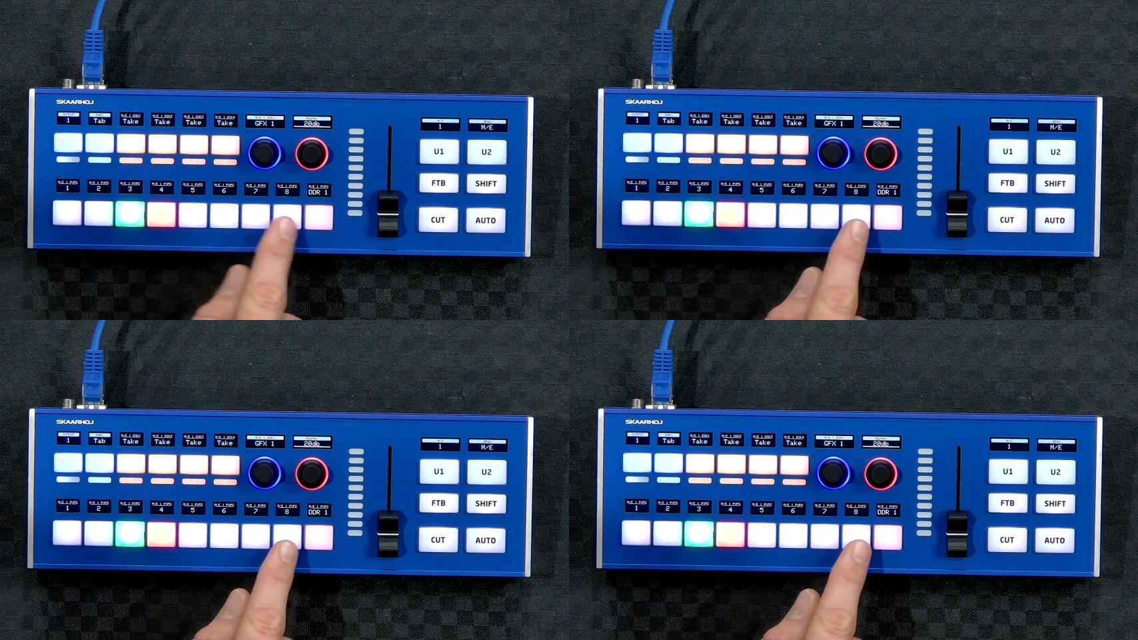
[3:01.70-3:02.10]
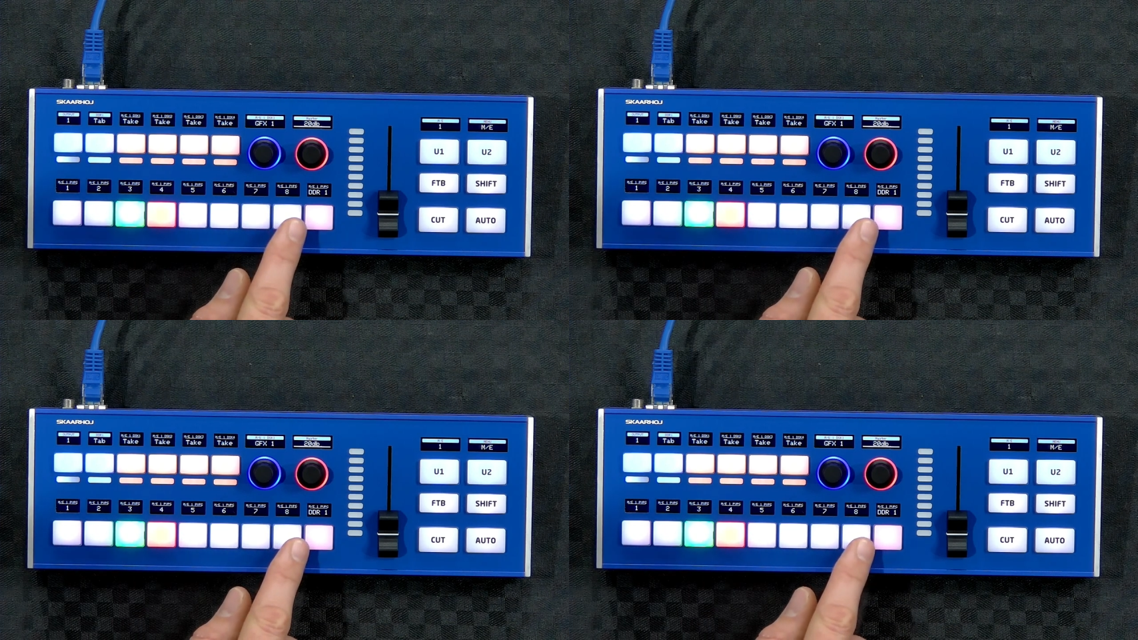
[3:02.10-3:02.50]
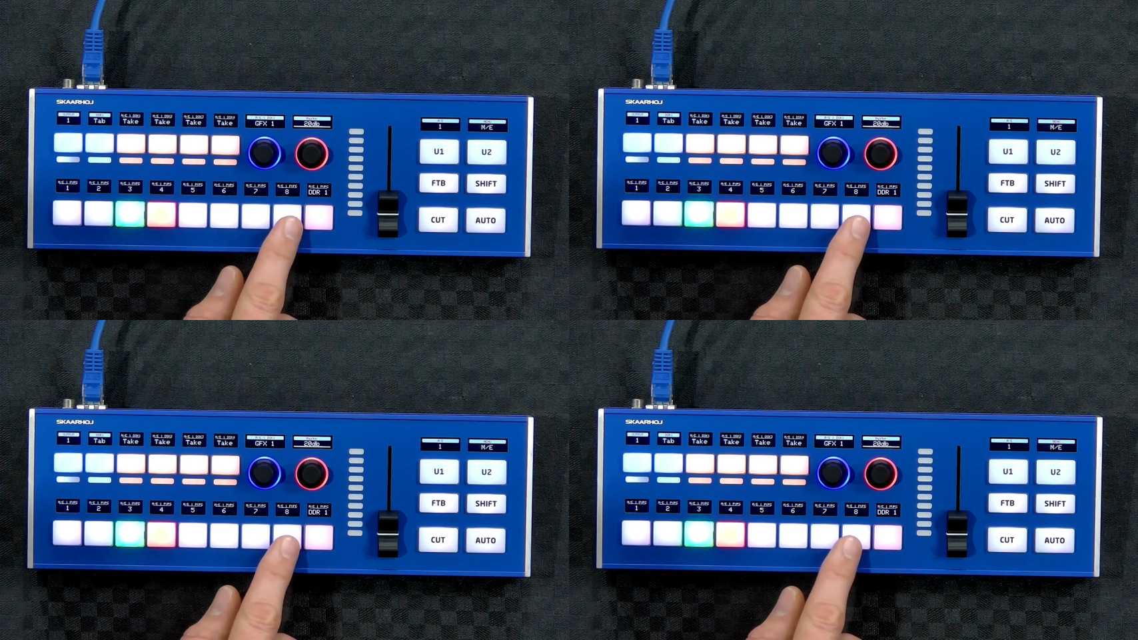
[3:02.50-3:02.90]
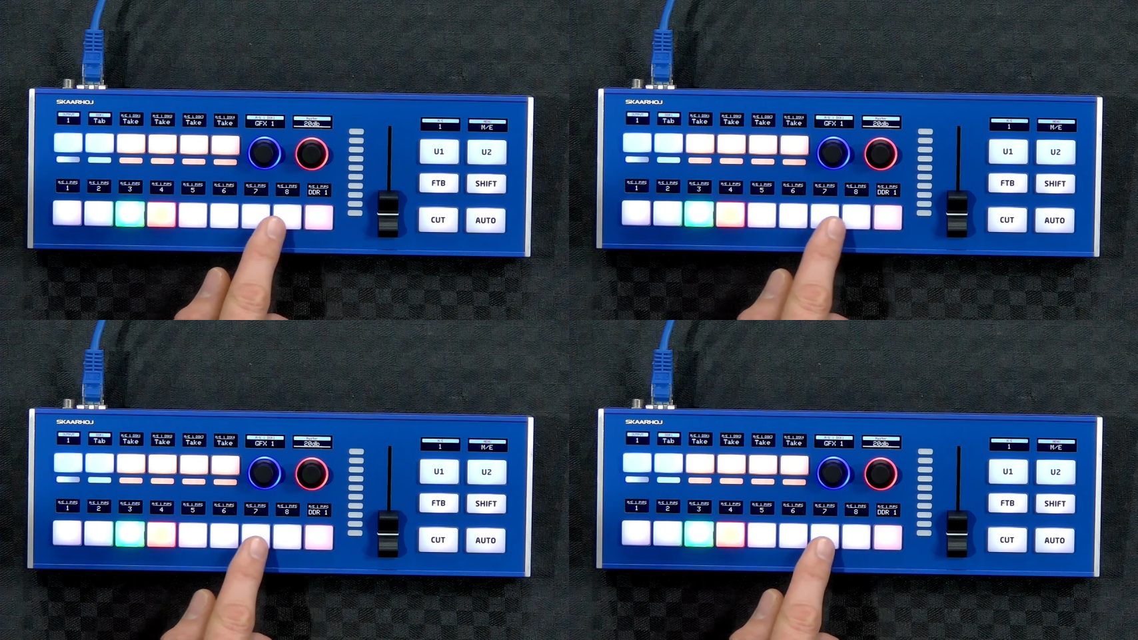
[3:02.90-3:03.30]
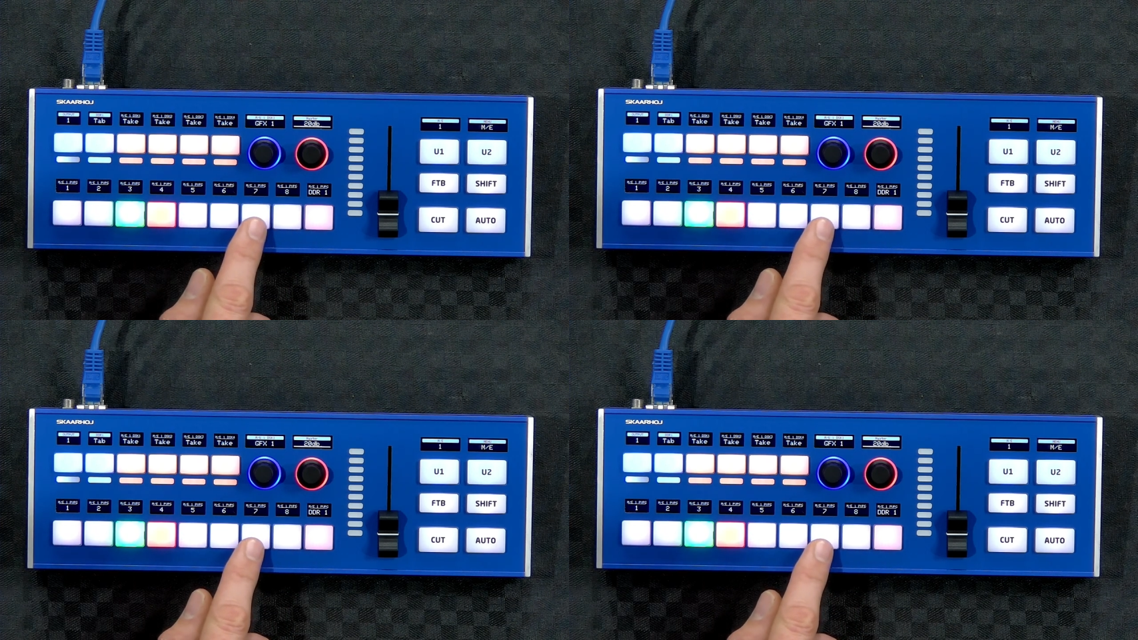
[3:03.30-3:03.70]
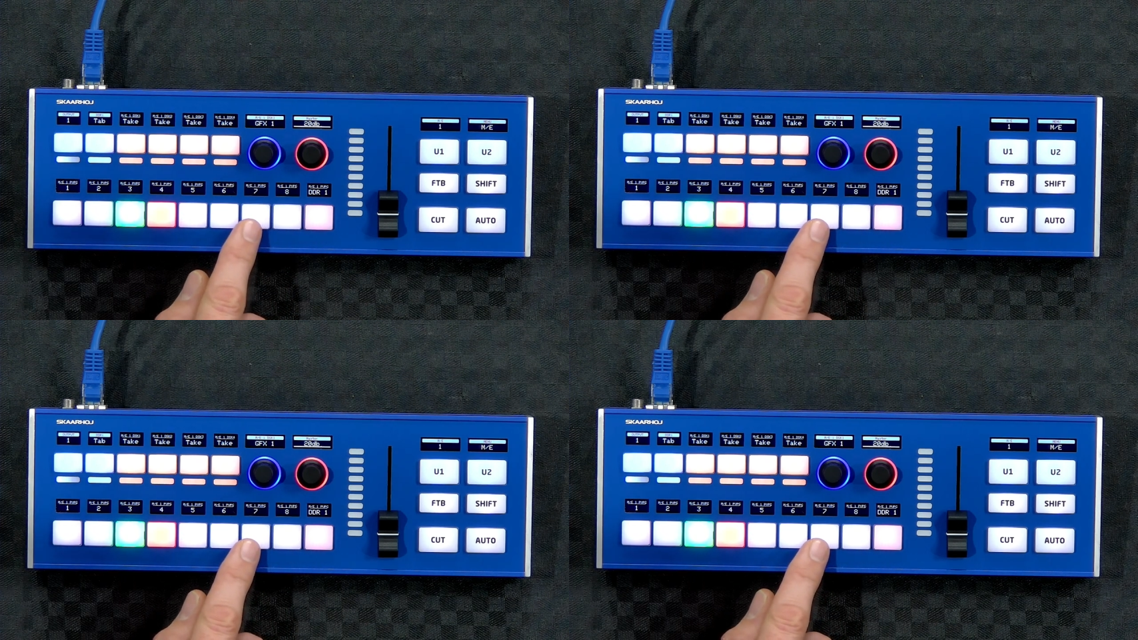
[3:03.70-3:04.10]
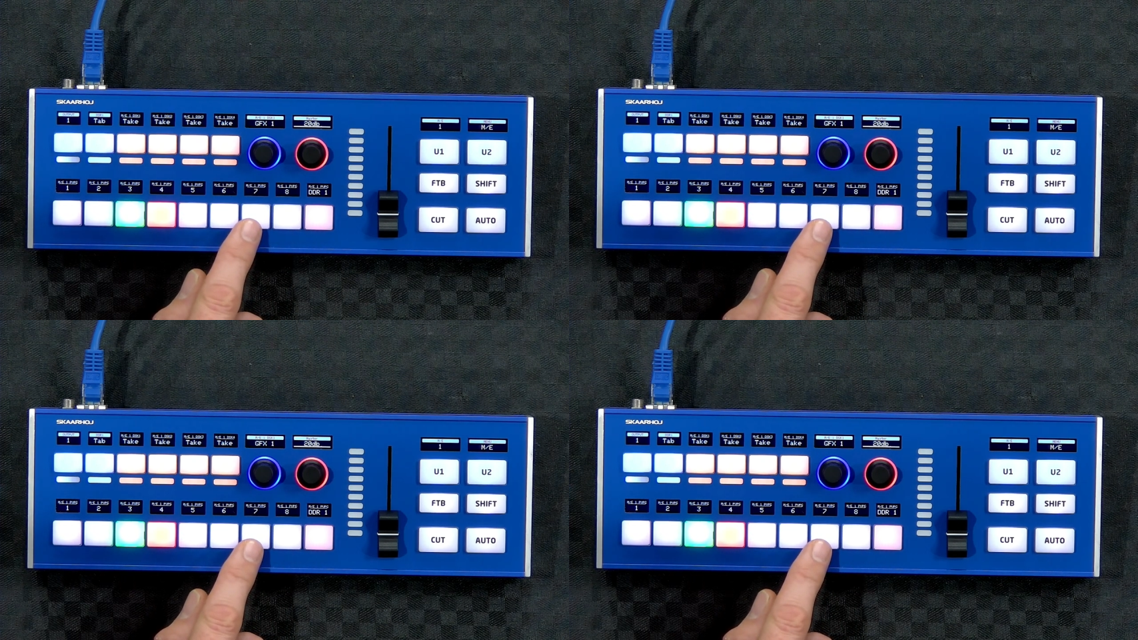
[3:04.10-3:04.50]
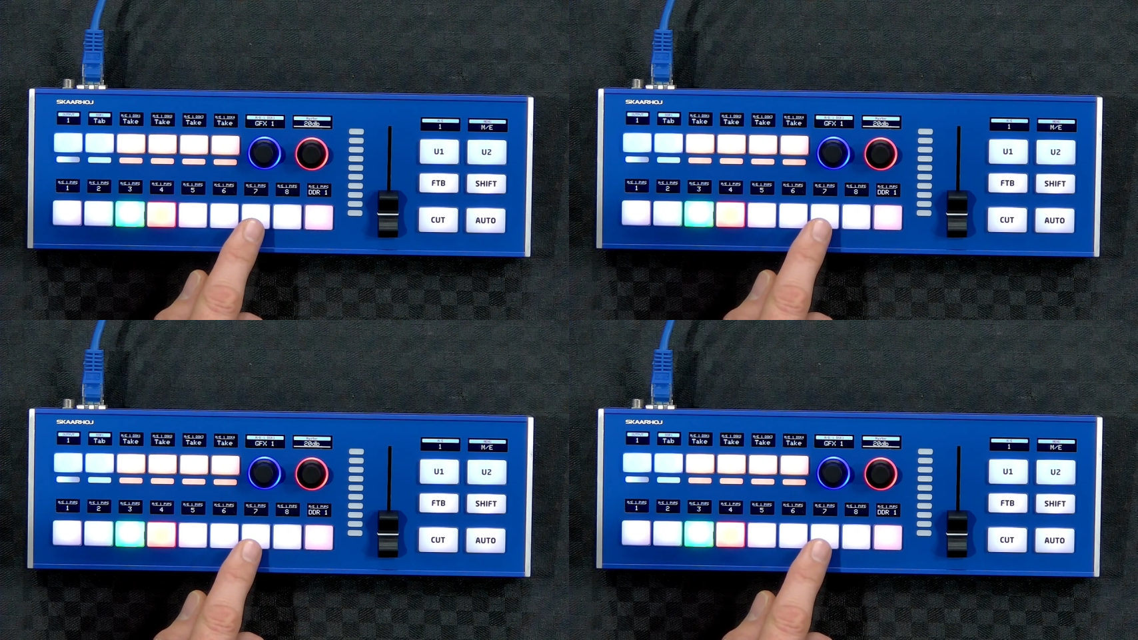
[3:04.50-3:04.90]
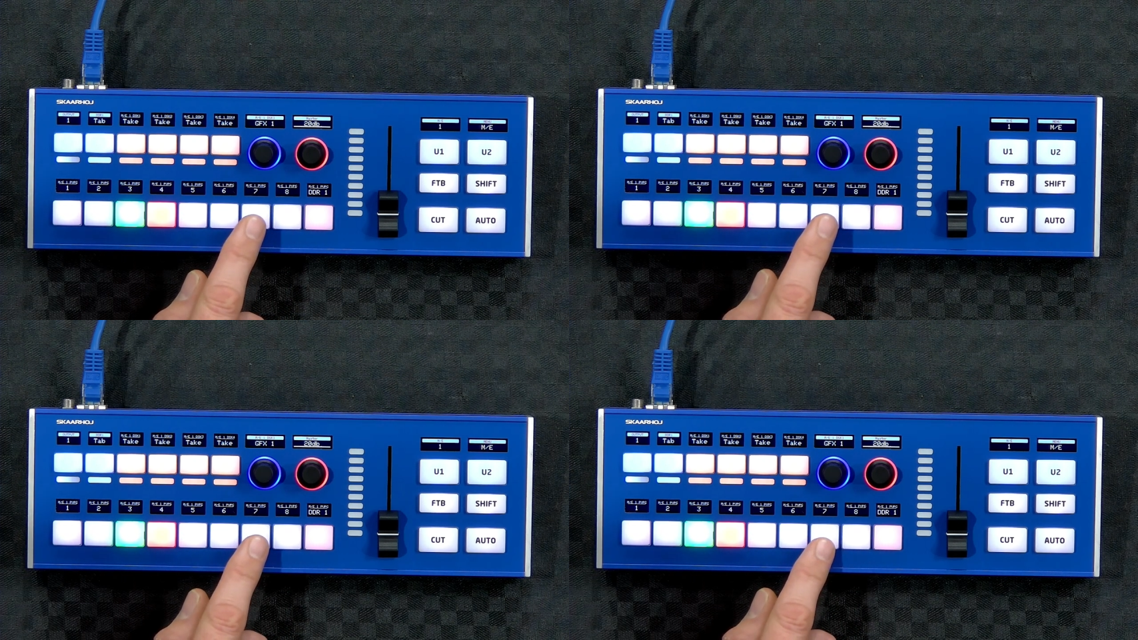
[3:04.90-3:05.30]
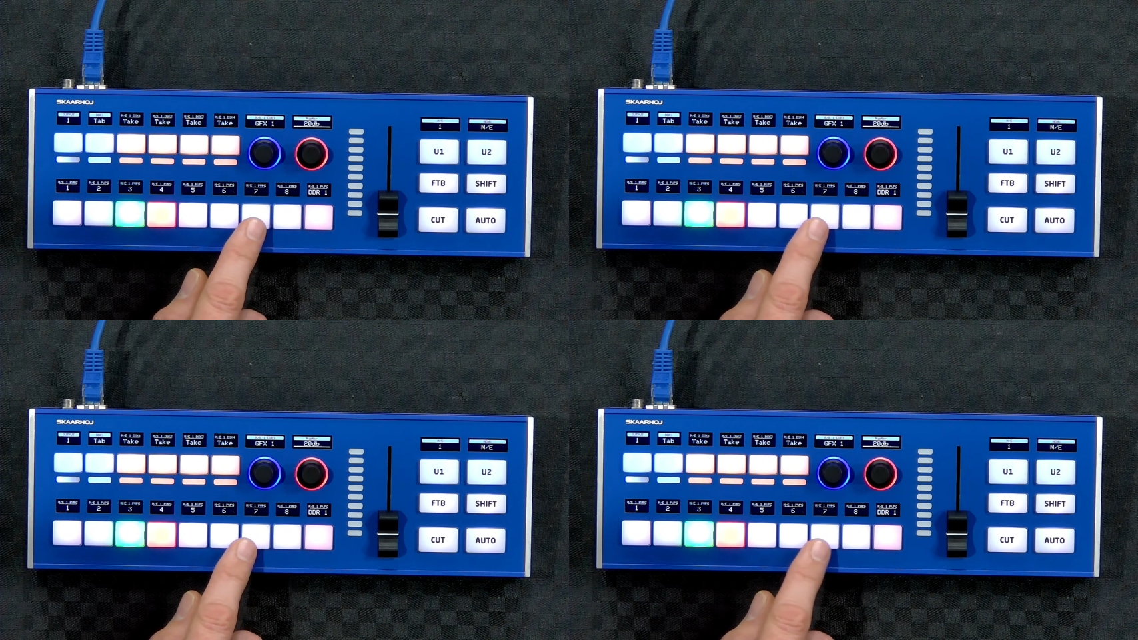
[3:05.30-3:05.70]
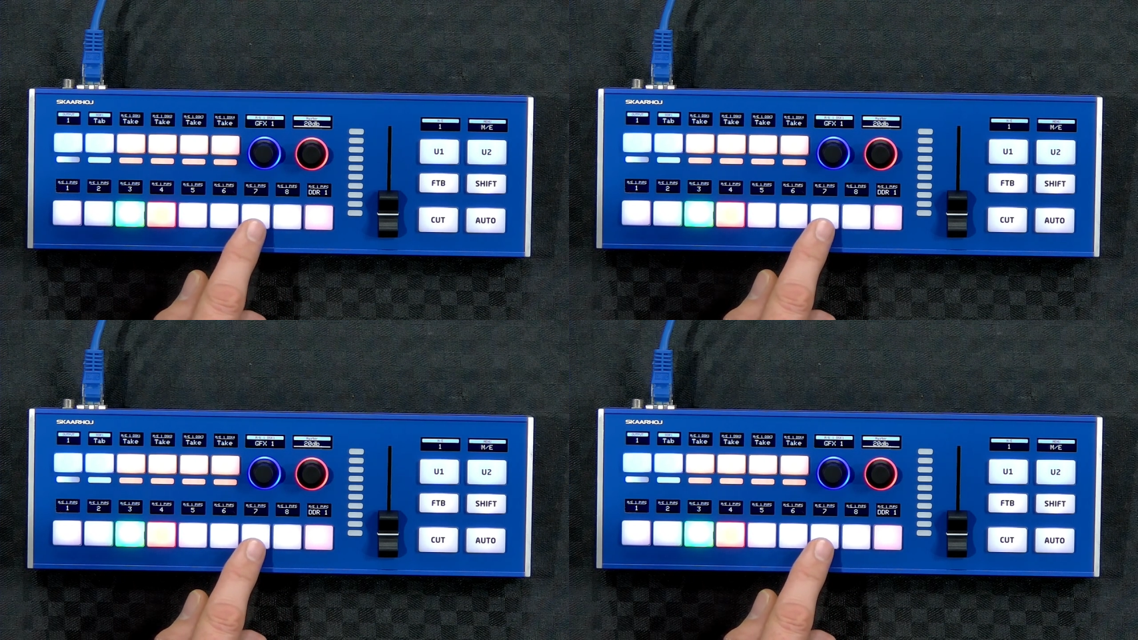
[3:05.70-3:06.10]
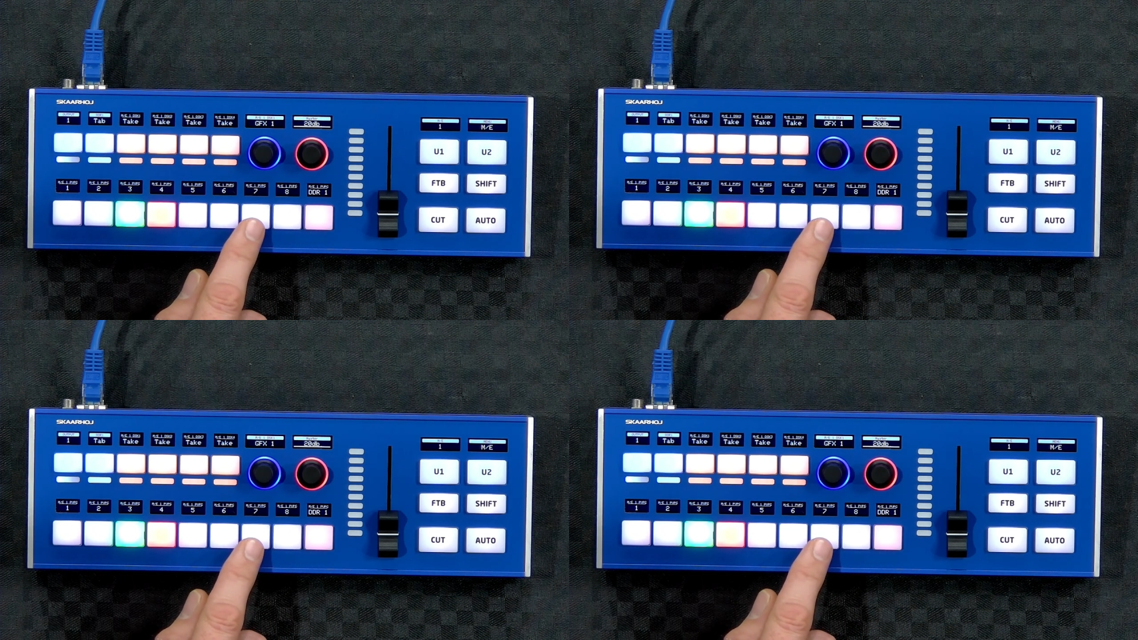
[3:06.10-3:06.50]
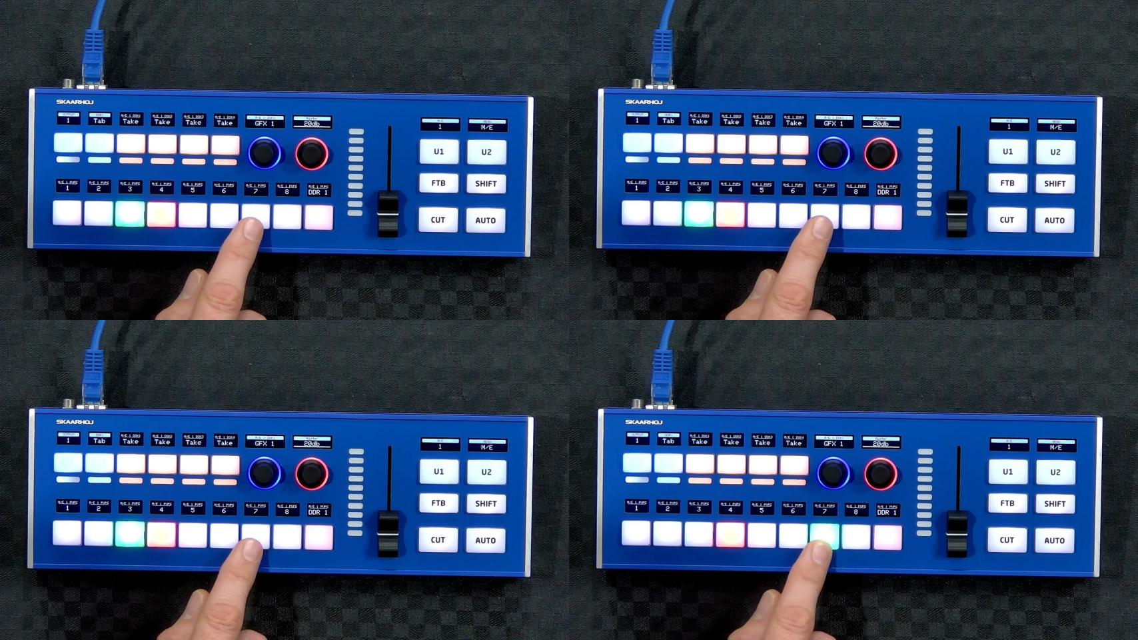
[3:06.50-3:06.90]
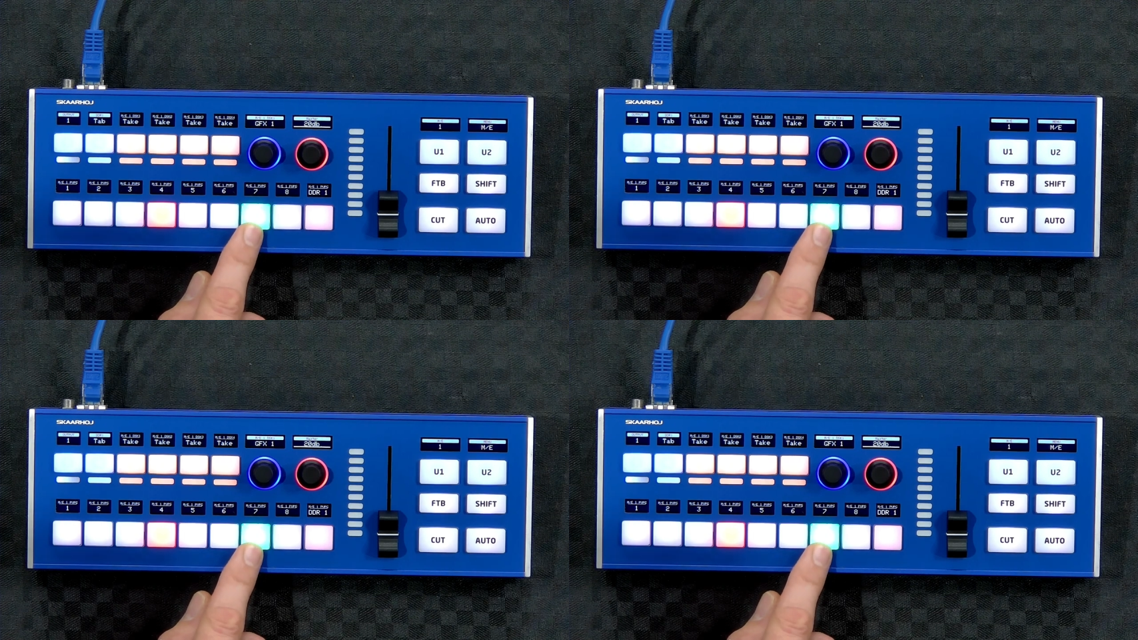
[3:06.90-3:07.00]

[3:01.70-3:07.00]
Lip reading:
Nobody's mouth can be seen.